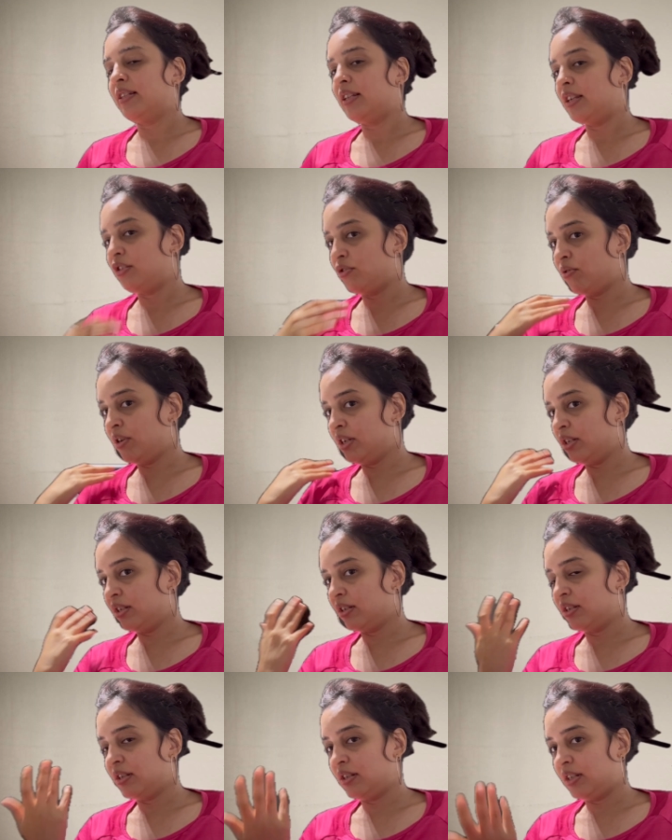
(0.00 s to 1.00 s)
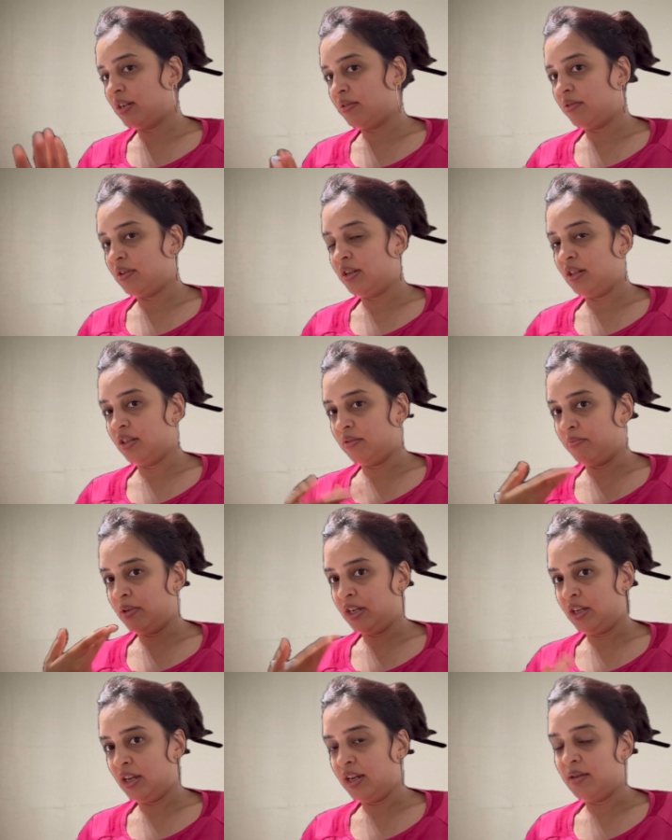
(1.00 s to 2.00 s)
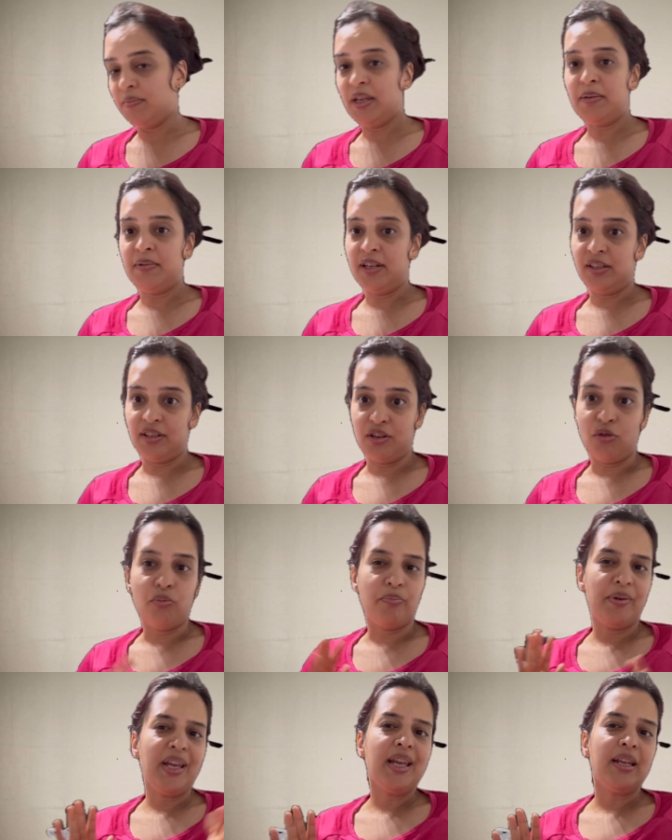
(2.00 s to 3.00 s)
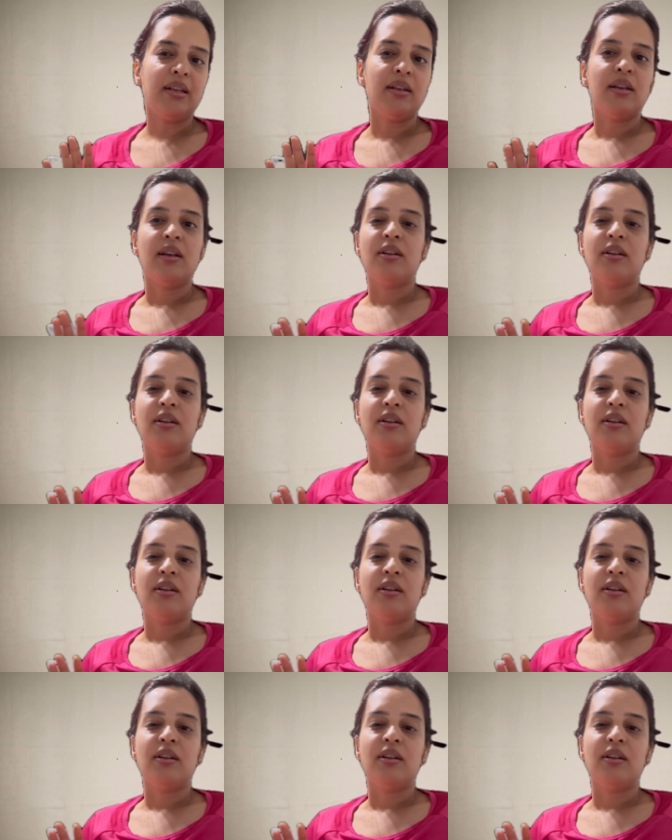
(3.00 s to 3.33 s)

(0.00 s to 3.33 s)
They joined it in the beginning, maybe a little bit,